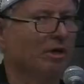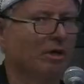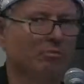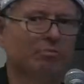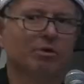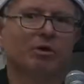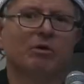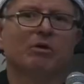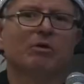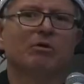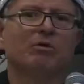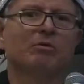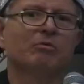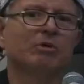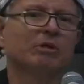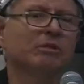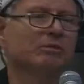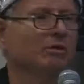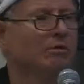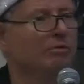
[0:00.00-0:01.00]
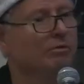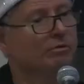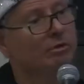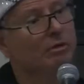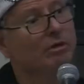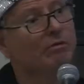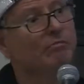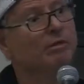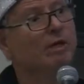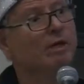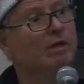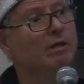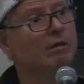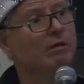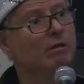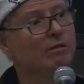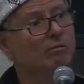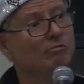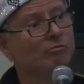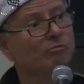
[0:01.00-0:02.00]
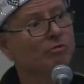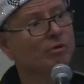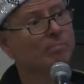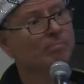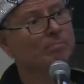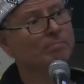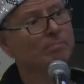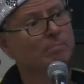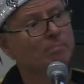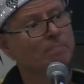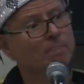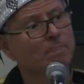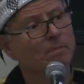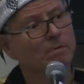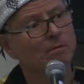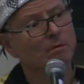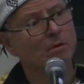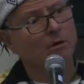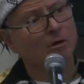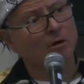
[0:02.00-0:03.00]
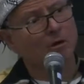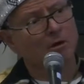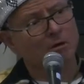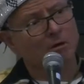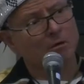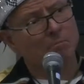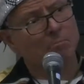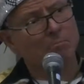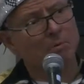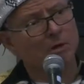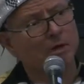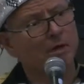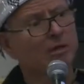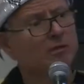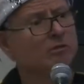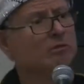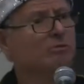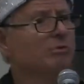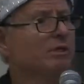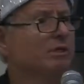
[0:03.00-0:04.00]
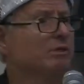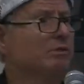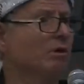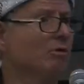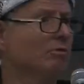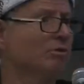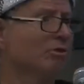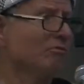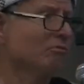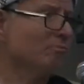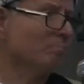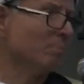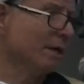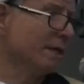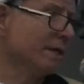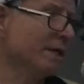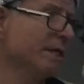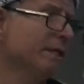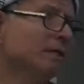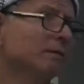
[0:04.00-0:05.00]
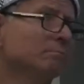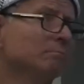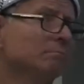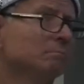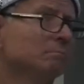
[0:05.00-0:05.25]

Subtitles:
And we are the result of that love. But as a result of money